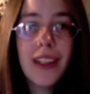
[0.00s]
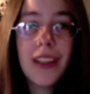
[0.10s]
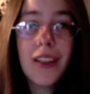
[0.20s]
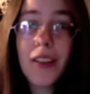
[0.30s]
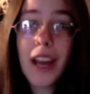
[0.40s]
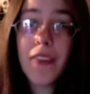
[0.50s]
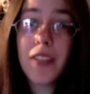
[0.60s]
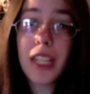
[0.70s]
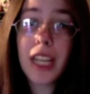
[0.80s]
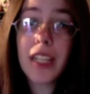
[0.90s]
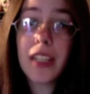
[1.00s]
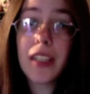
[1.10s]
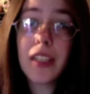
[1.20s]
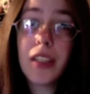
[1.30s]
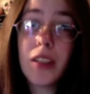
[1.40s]
you don't have to let
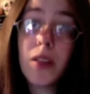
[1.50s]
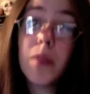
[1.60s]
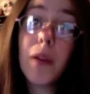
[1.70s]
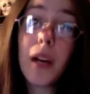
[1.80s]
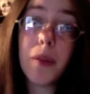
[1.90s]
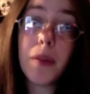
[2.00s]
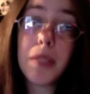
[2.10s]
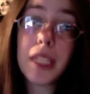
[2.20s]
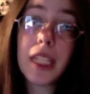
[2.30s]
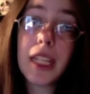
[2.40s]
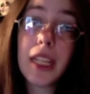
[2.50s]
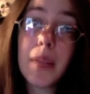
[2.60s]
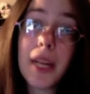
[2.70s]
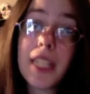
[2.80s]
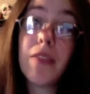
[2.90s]
your problems get the
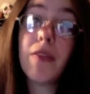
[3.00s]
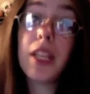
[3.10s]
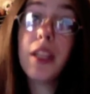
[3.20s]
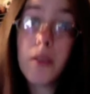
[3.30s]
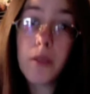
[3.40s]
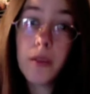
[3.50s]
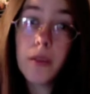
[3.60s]
best of you.